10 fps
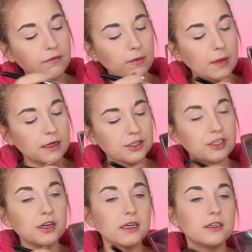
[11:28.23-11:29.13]
from last
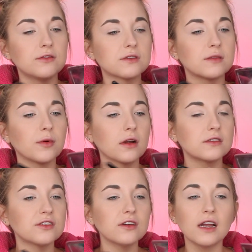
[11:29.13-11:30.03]
year and use the
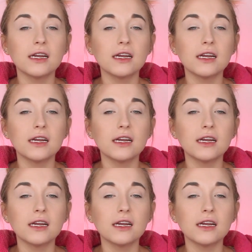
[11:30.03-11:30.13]
bronzer.